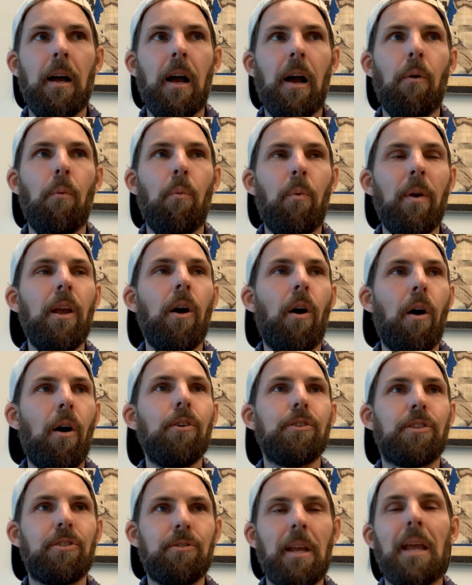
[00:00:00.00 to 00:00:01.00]
we all
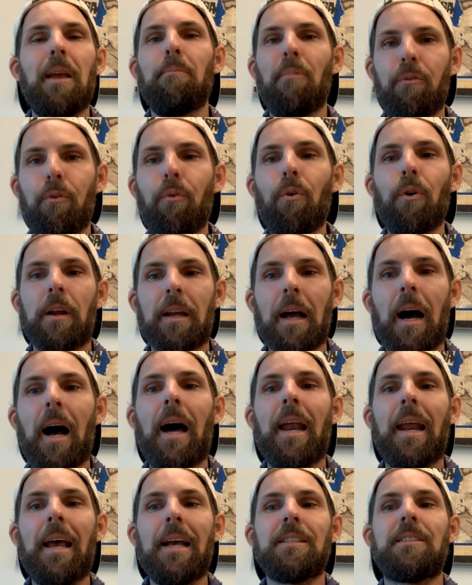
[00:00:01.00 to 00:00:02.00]
stand before
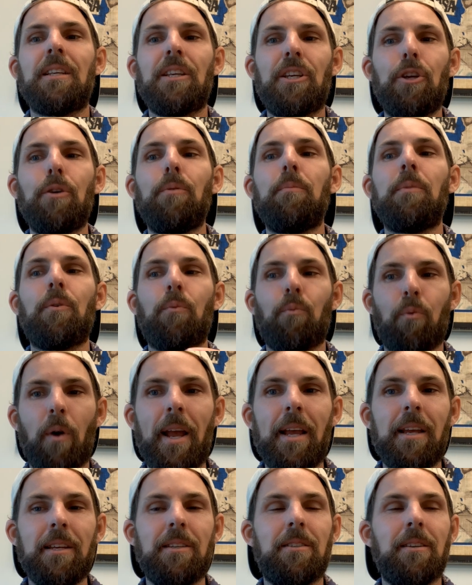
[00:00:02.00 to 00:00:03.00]
God as the human
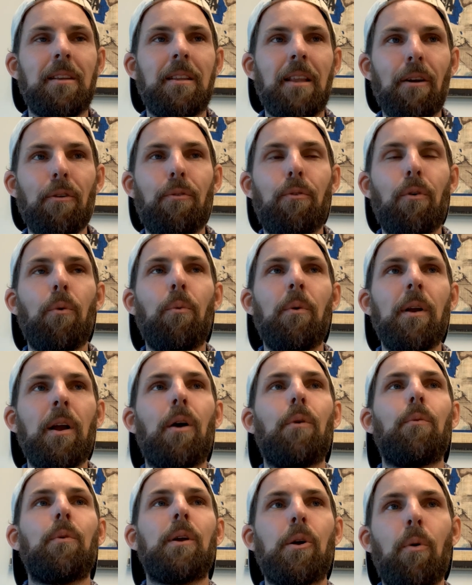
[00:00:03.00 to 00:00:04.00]
race. And therefore we
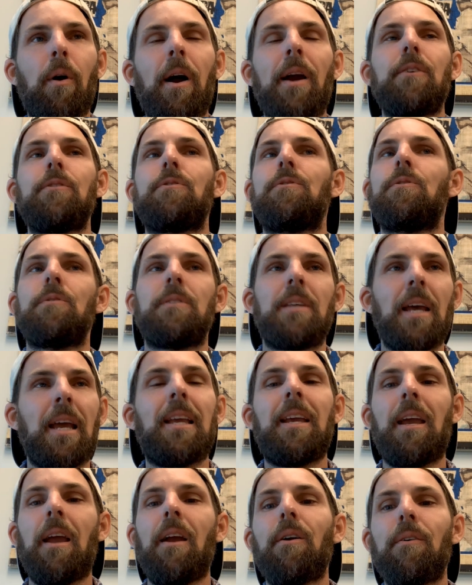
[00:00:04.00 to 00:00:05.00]
are required to take
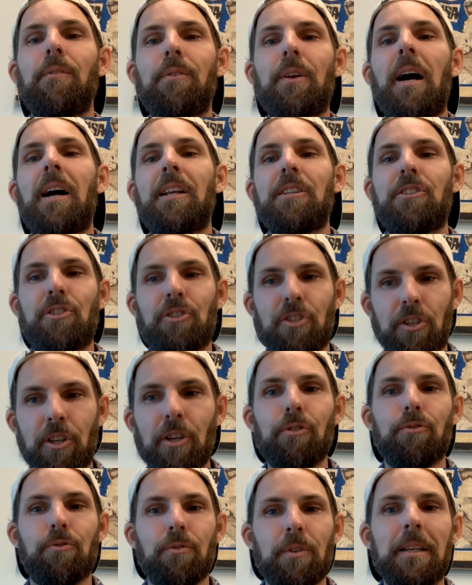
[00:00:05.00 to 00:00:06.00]
care of God's
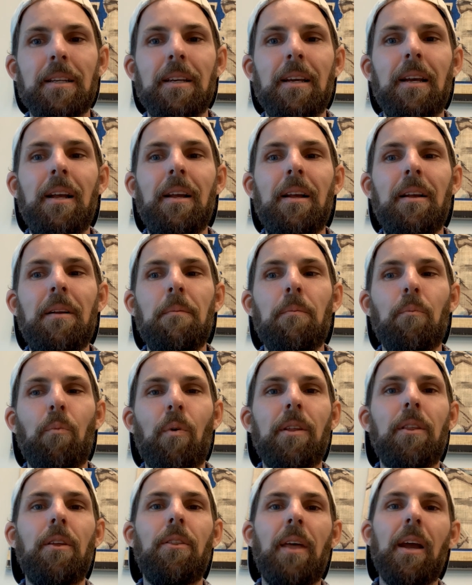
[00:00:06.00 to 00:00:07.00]
children,
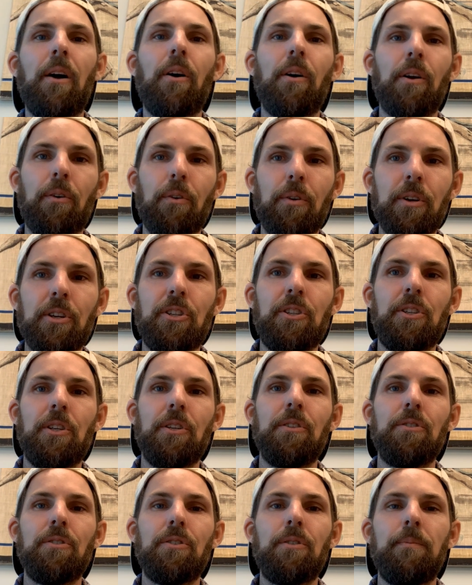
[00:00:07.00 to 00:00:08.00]
whether they are
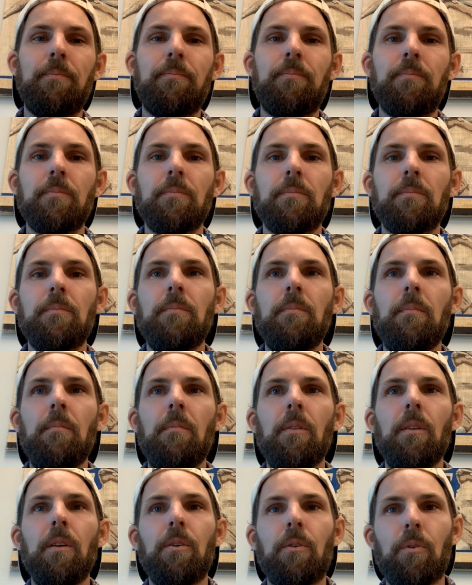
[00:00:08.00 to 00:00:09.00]
Christians
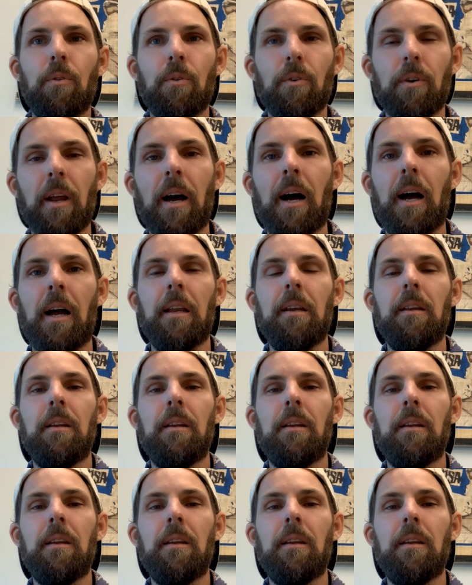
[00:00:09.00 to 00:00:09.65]
or not.